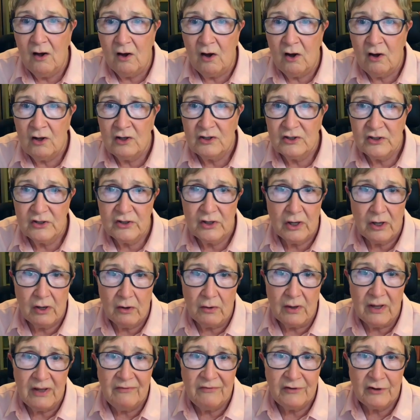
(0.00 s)

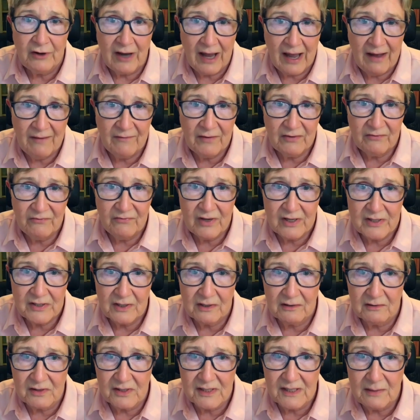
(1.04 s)
Also, if you're having
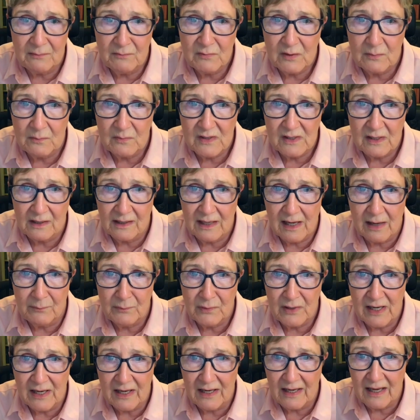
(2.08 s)
physical symptoms
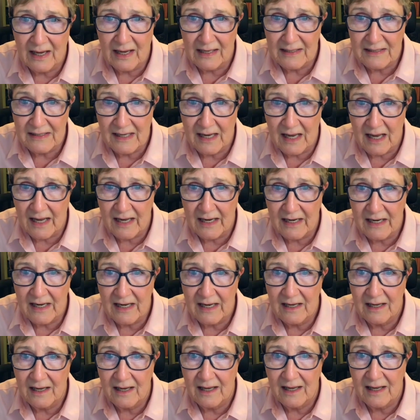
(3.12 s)
accompanying
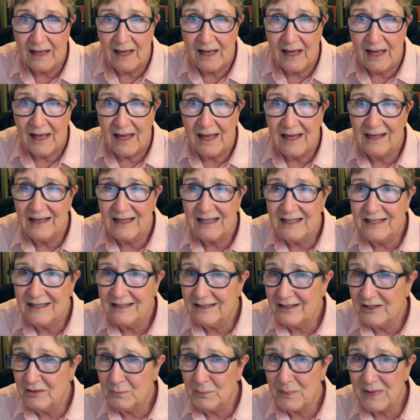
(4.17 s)
anxiety, it can
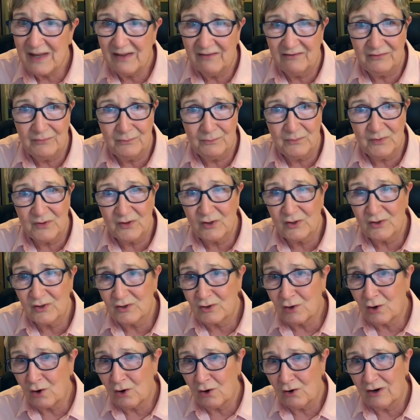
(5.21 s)
just be a
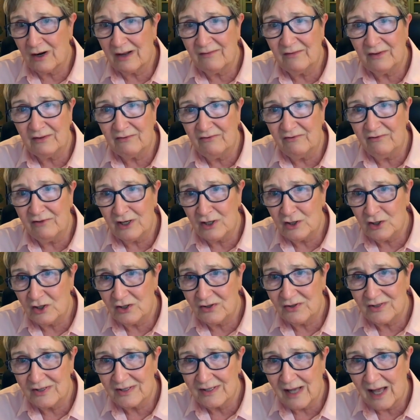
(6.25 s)
start of a
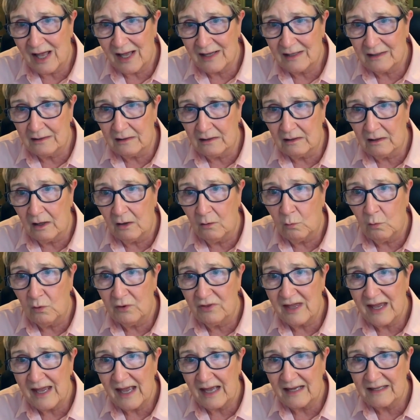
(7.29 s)
vicious cycle where
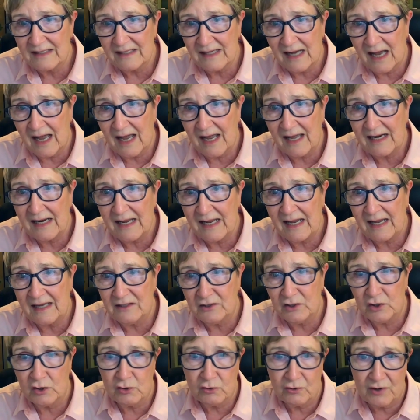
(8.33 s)
the anxiety
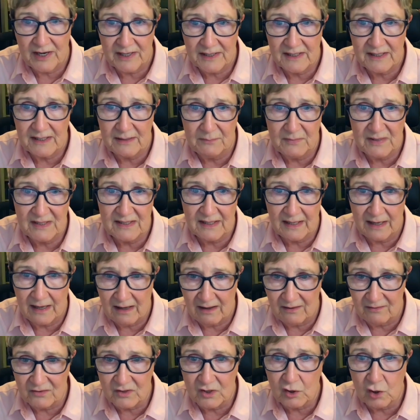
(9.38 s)
and stress
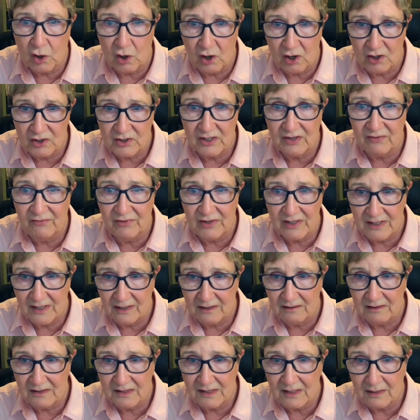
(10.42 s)
themselves cause the
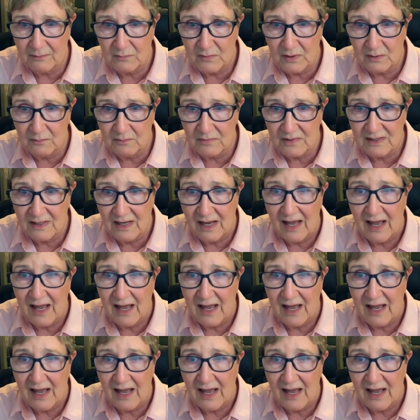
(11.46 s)
physical symptoms.